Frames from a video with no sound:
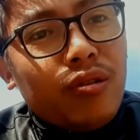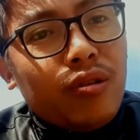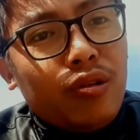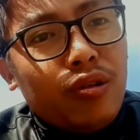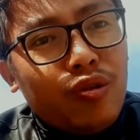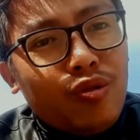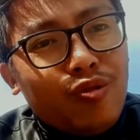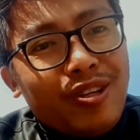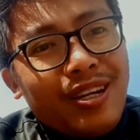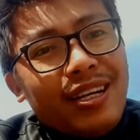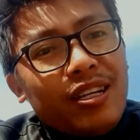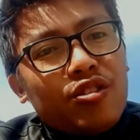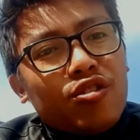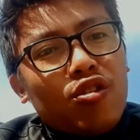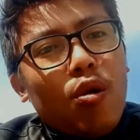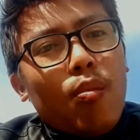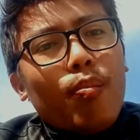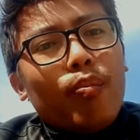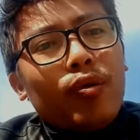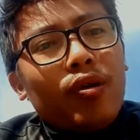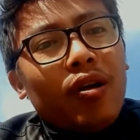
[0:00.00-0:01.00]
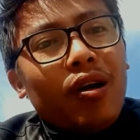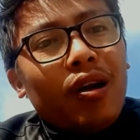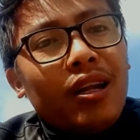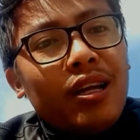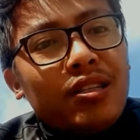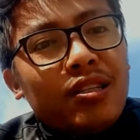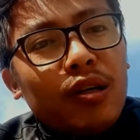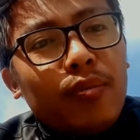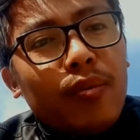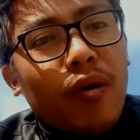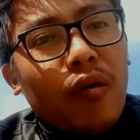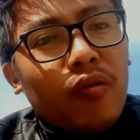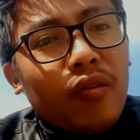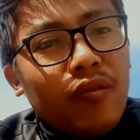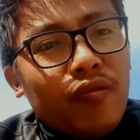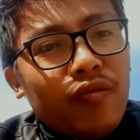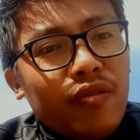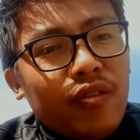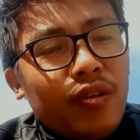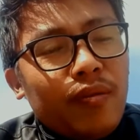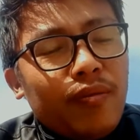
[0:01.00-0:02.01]
You get some knowledge about the
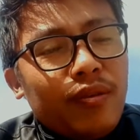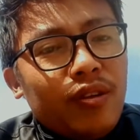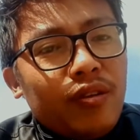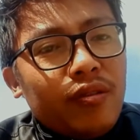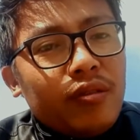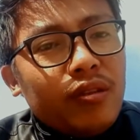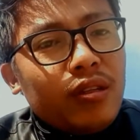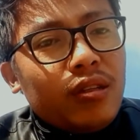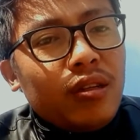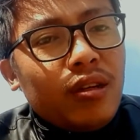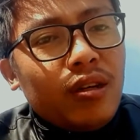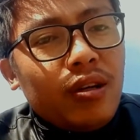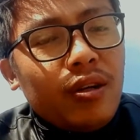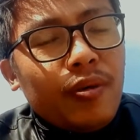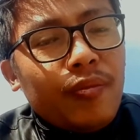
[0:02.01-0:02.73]
free video editor,